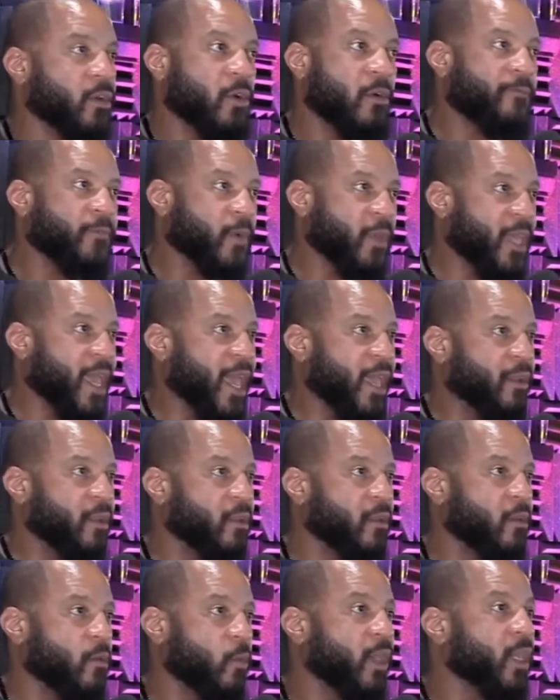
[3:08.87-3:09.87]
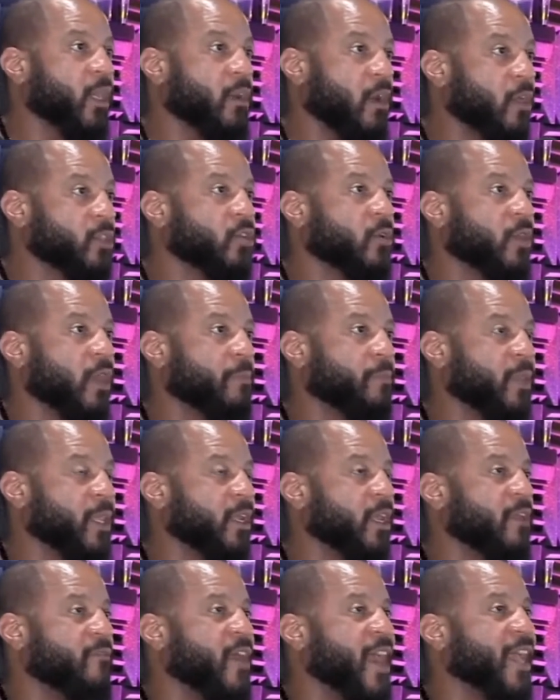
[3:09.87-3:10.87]
Don't forget, we can also get
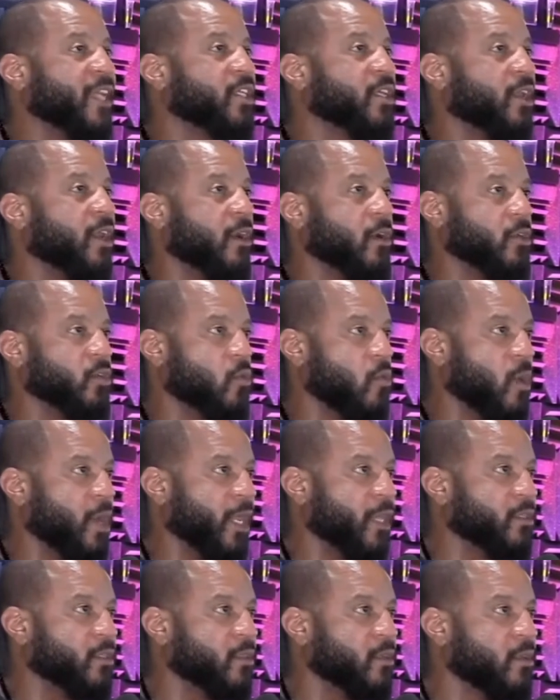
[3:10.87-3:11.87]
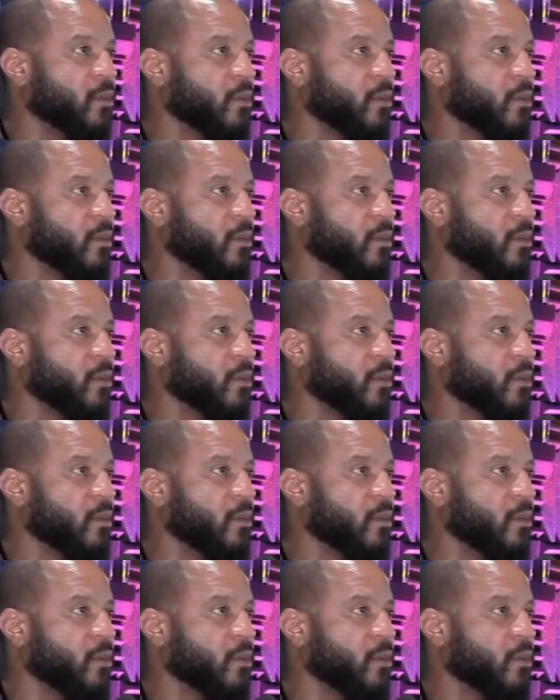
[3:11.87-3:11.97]
plenty of action in our 20s.